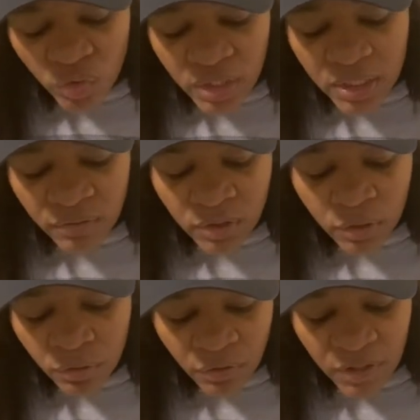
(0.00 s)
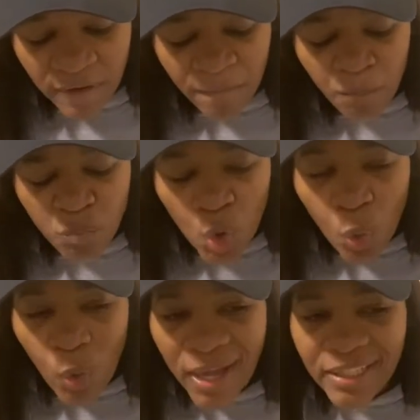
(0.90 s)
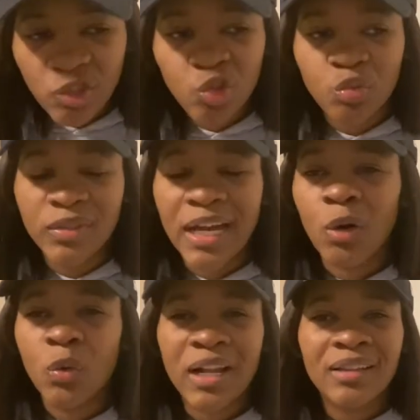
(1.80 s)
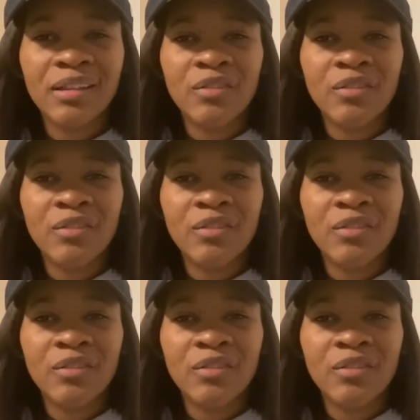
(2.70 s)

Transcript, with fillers: thee of little faith, why did you doubt? What I love